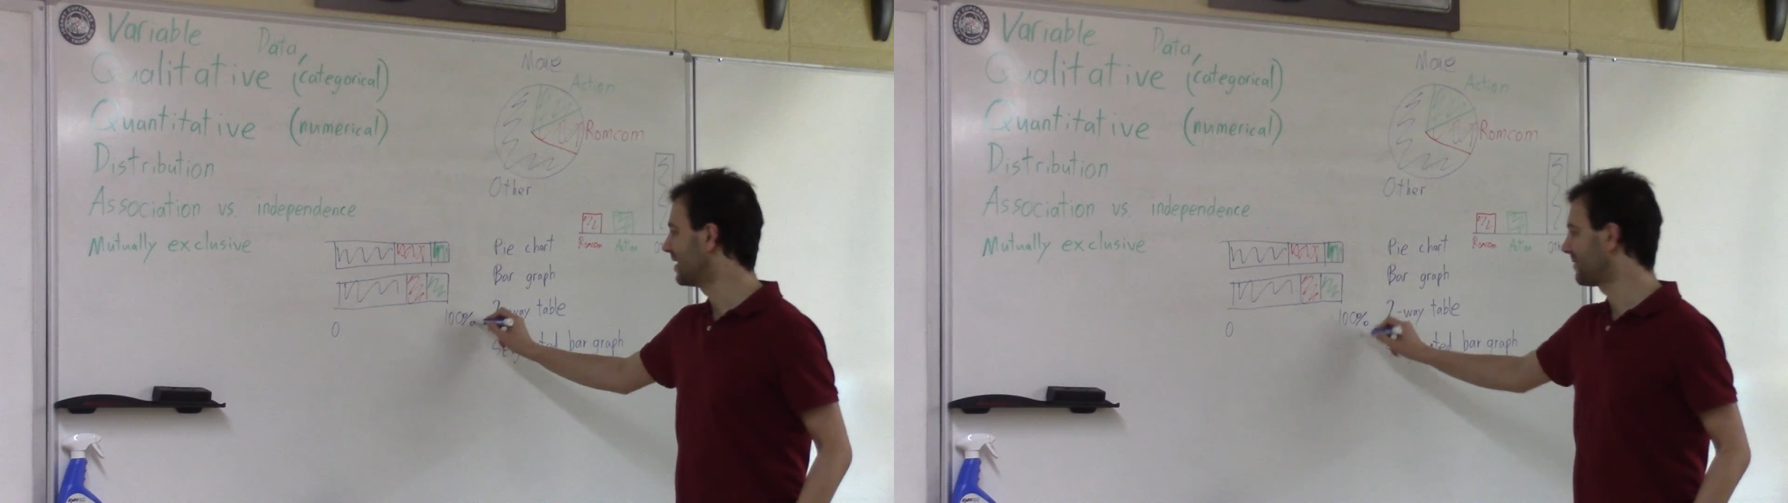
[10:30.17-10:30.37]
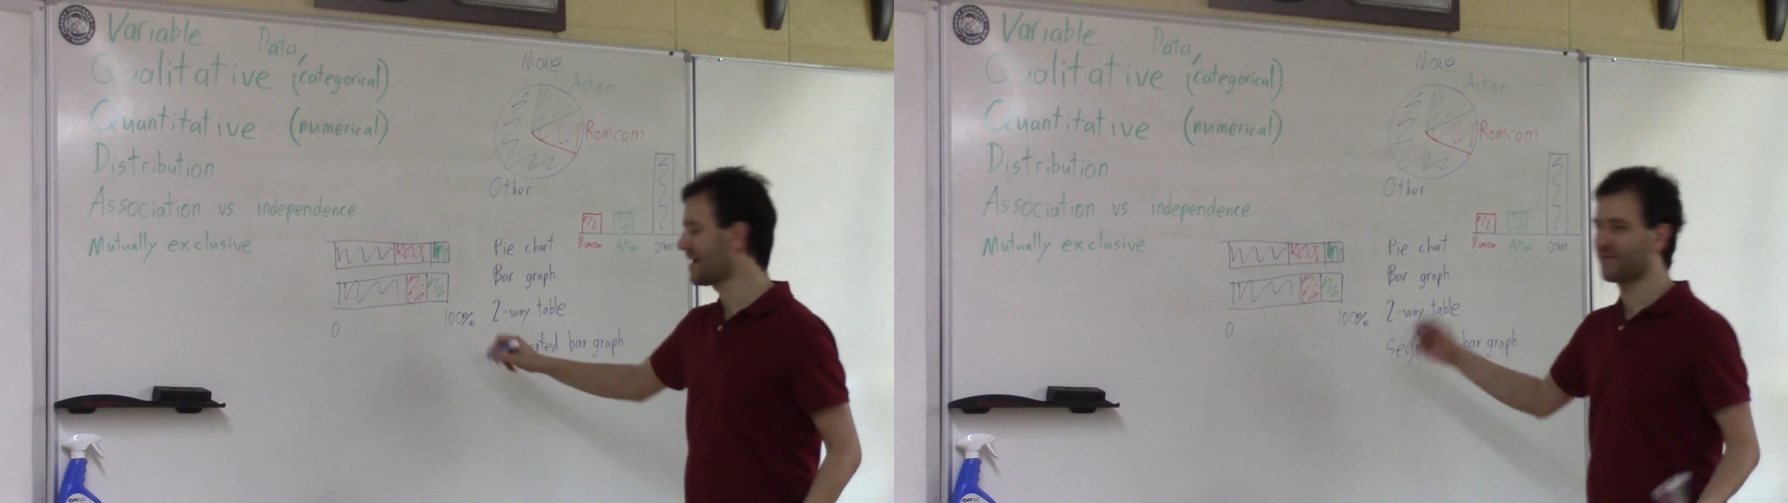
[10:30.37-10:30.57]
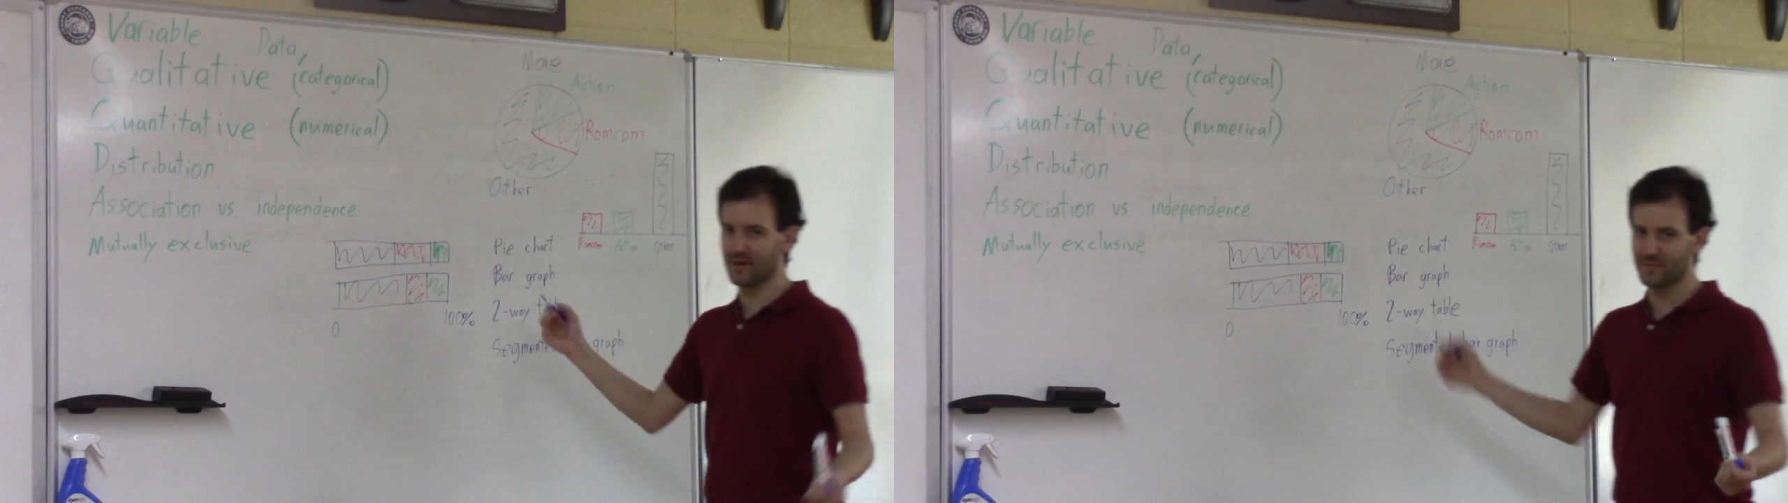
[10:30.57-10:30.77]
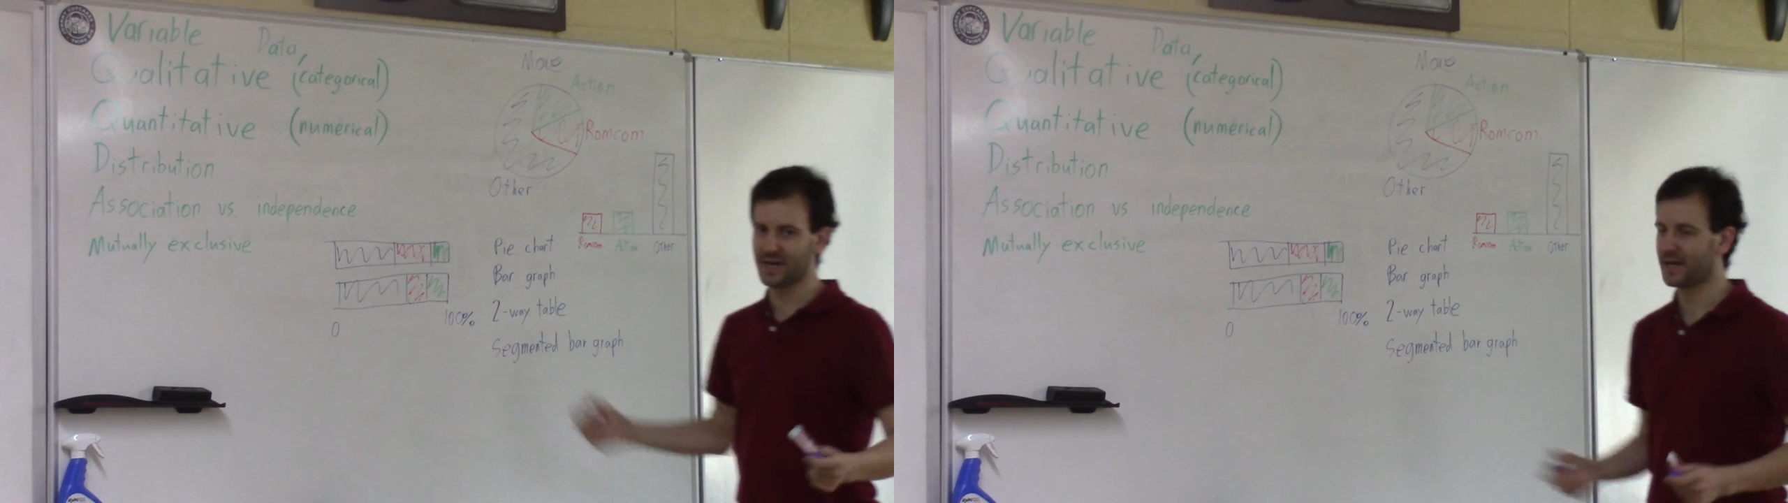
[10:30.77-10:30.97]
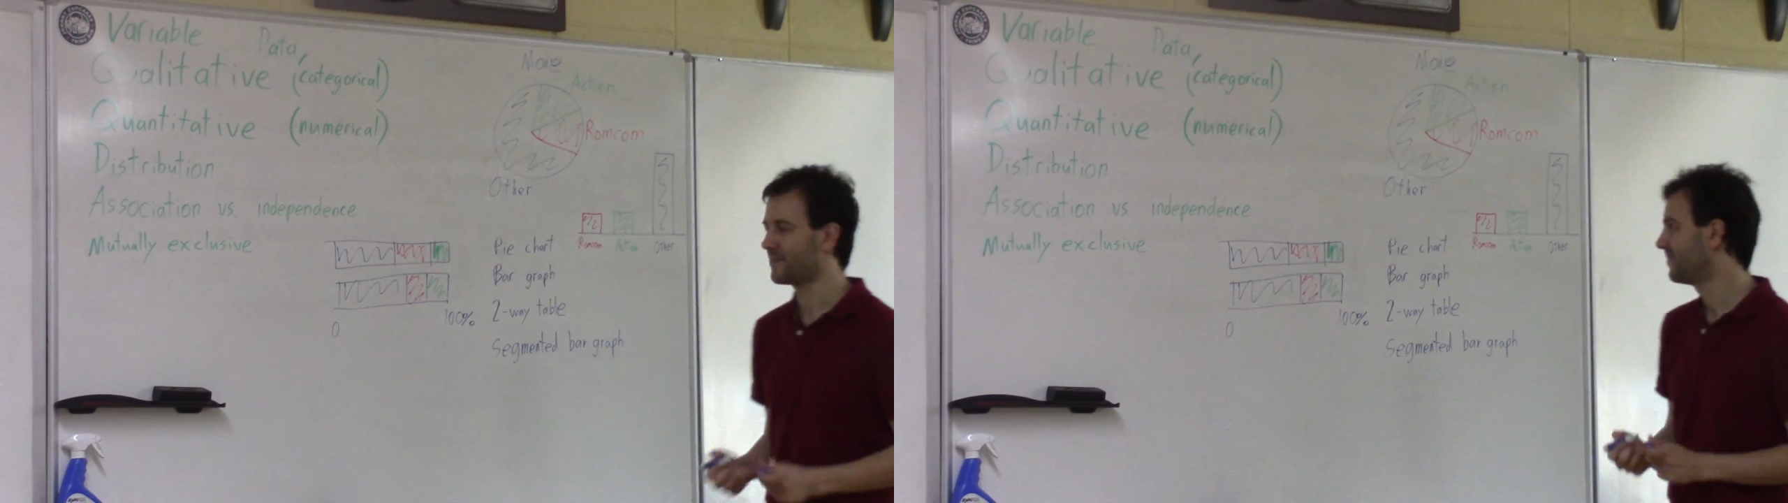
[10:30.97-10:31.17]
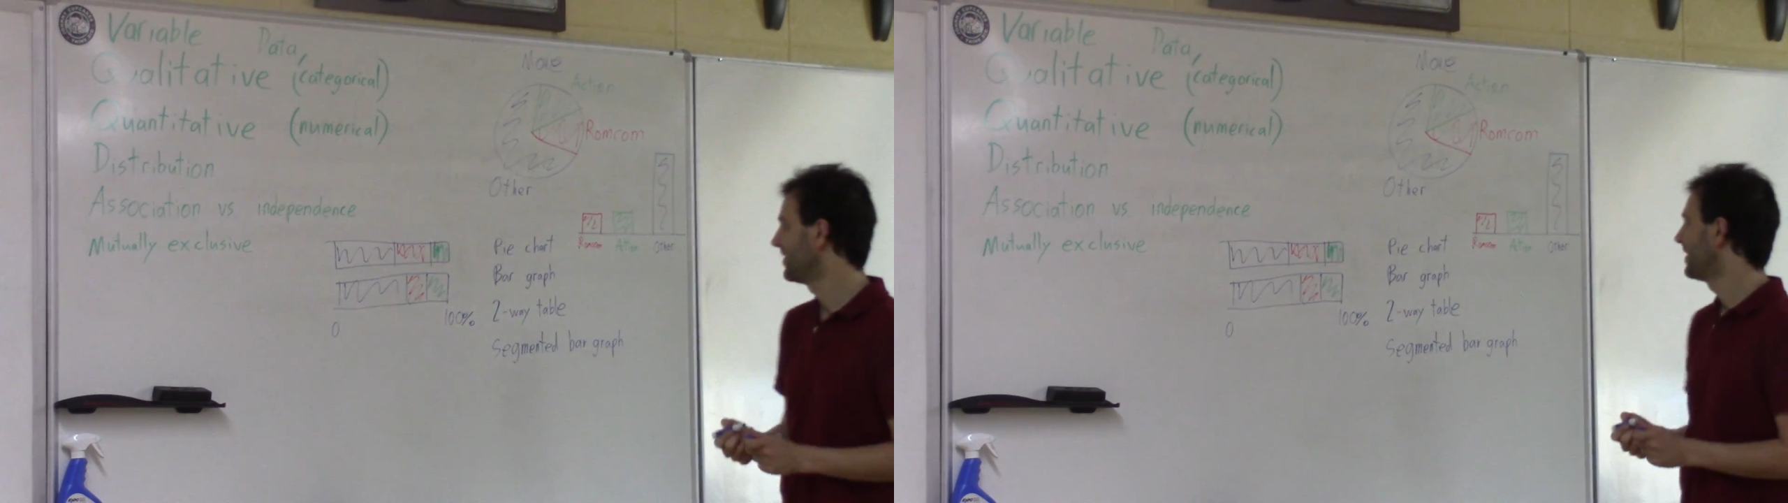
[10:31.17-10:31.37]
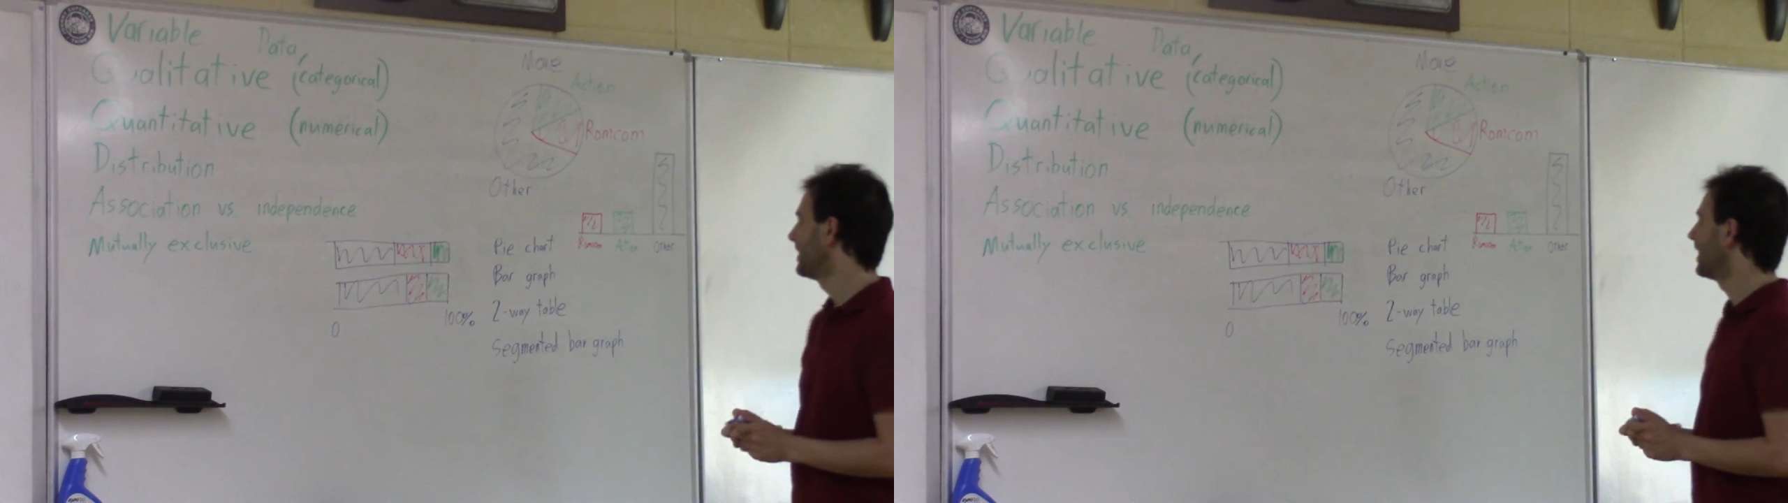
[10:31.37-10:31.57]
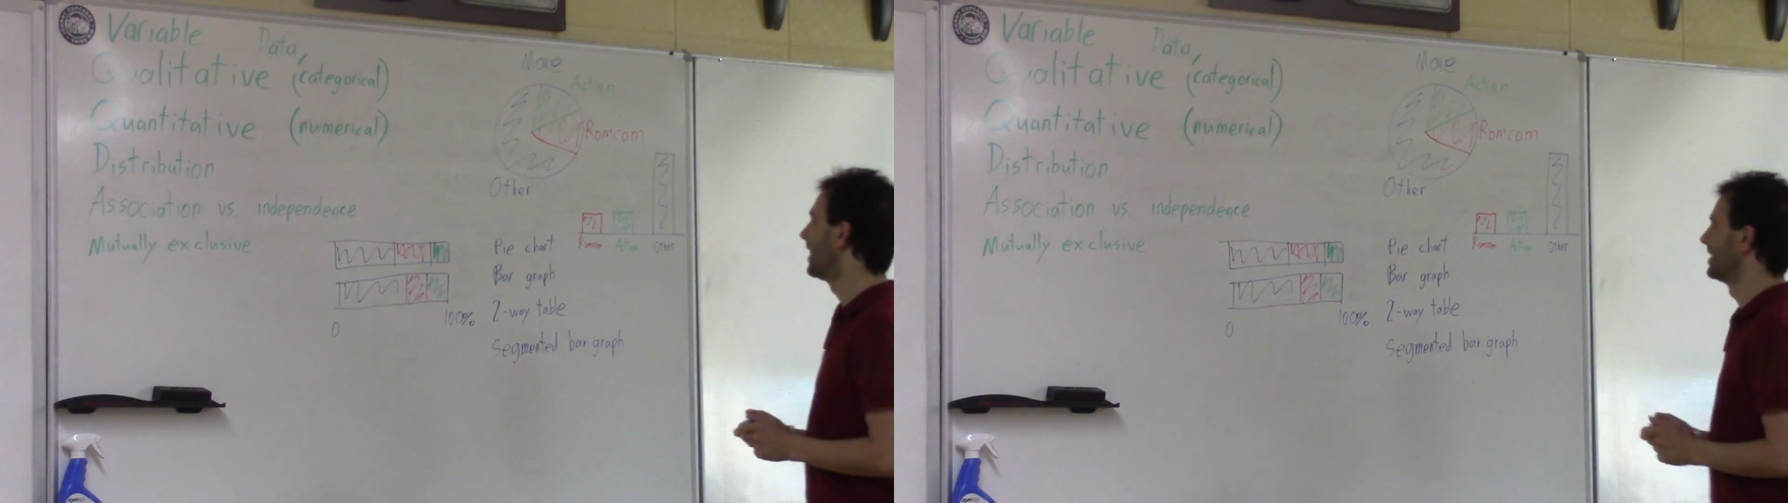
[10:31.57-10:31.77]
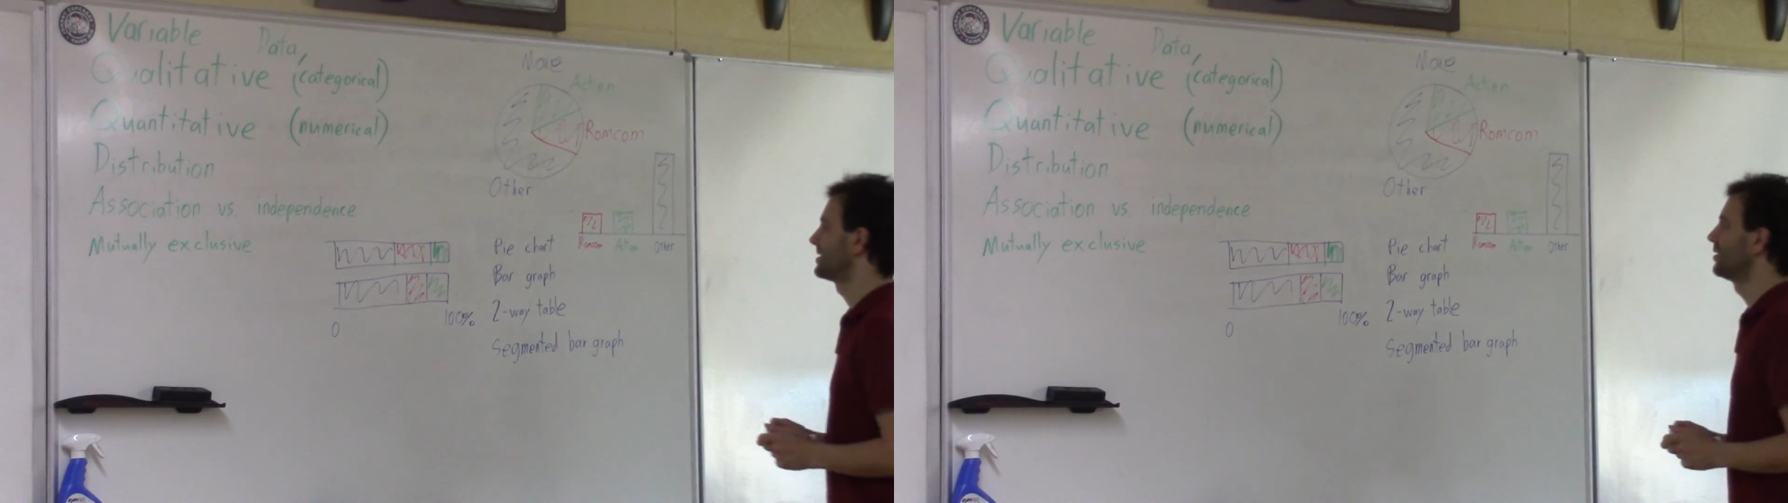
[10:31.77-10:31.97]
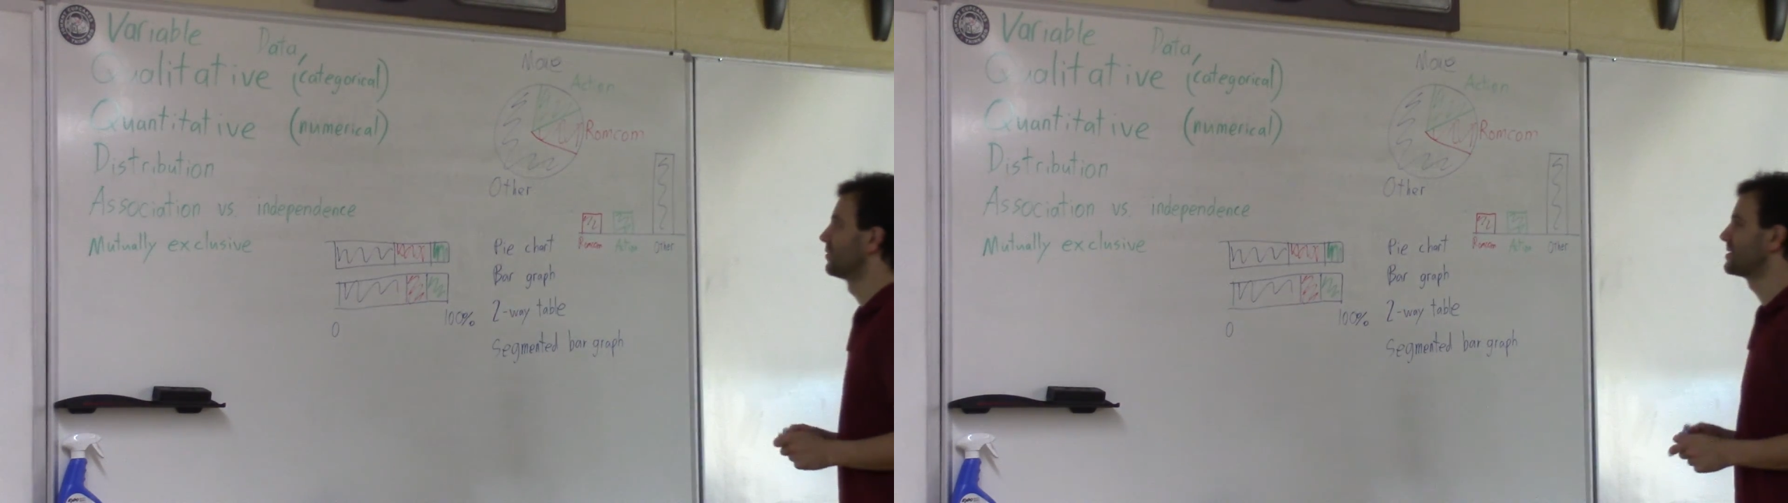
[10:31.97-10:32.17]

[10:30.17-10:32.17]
of everybody. So